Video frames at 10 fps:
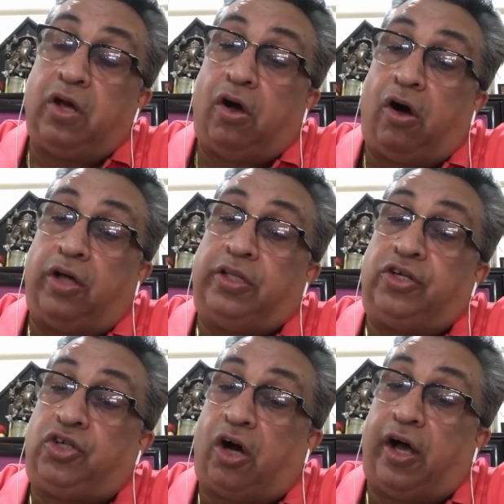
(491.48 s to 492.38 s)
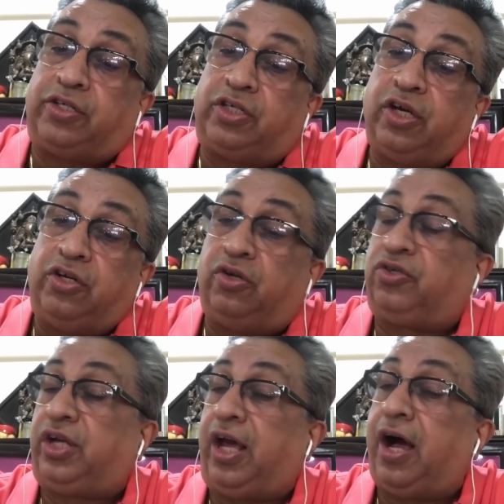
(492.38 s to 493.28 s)
or the choice to
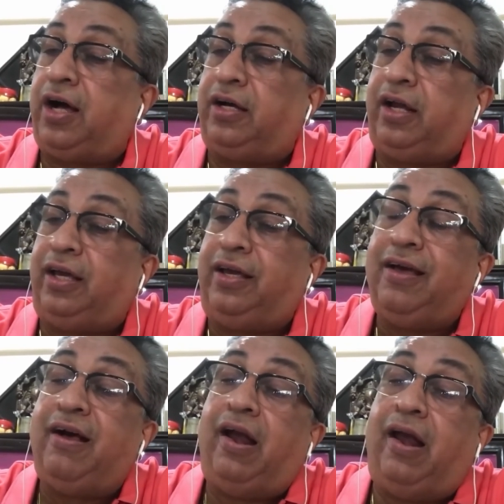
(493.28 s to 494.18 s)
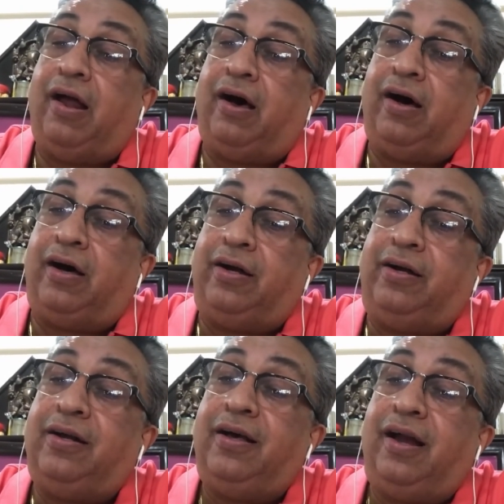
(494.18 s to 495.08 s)
stay hungry, learn,
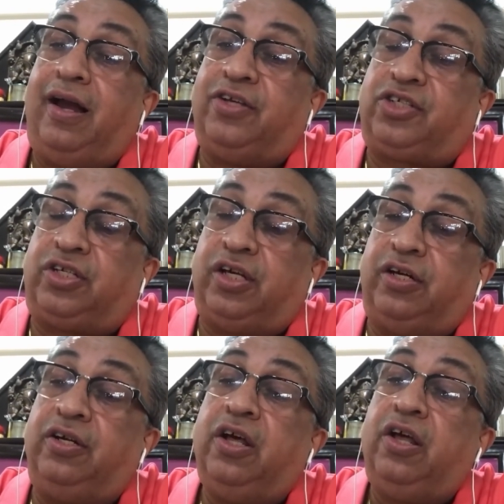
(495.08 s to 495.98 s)
listen,